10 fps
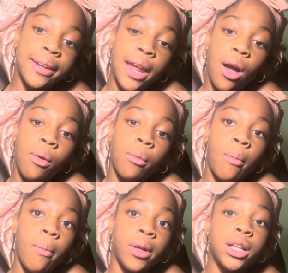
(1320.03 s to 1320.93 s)
down
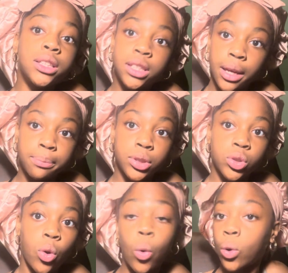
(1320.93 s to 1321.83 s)
tips
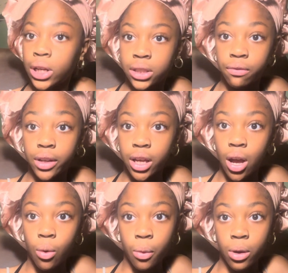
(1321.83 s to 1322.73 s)
on this
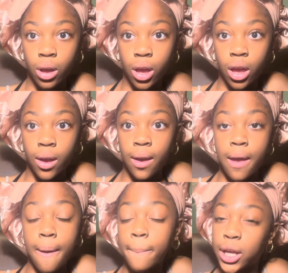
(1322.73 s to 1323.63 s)
video,
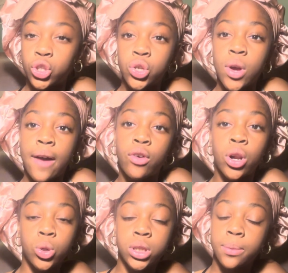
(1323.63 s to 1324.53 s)
and make sure you have all
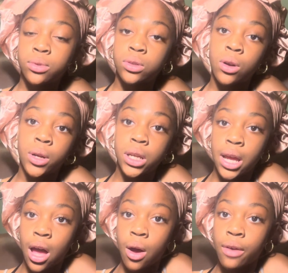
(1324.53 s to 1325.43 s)
those tips written
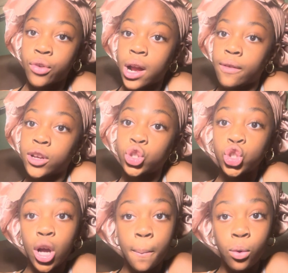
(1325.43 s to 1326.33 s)
down. If you're having
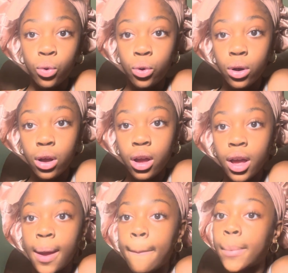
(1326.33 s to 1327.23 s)
trouble,
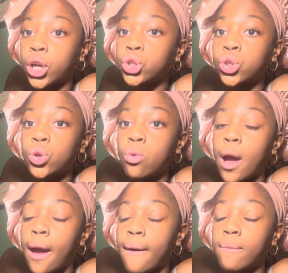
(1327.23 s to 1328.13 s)
make sure you
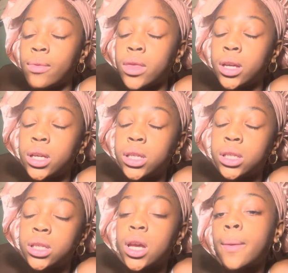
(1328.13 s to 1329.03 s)
have
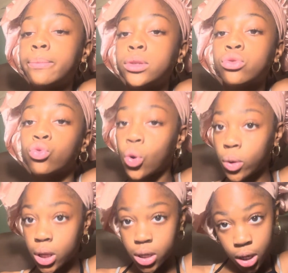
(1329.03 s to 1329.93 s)
these tips
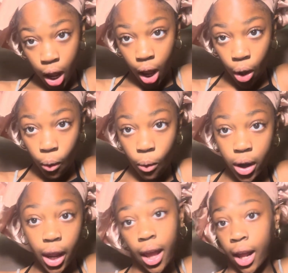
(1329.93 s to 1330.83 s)
written down.
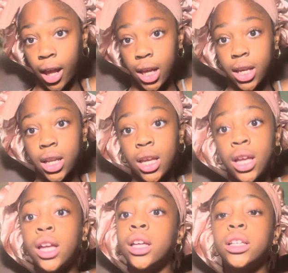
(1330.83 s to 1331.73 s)
And
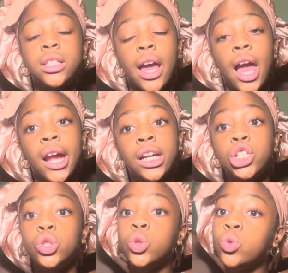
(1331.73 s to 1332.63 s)
yeah,
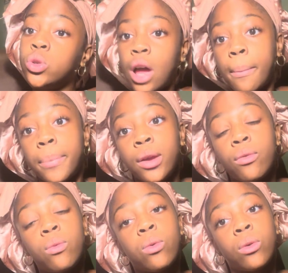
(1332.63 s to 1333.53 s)
do not be
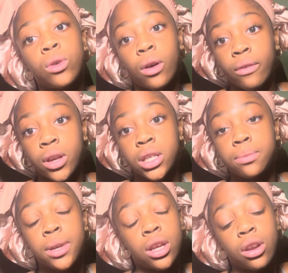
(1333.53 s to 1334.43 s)
nervous.
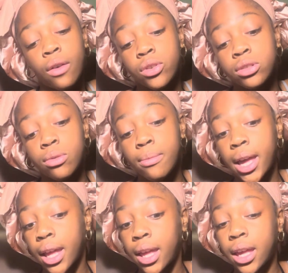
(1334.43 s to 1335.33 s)
Being nervous will
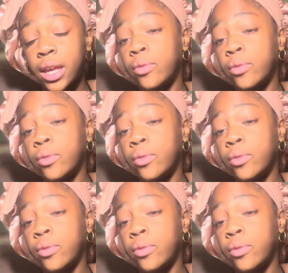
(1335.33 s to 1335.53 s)
make you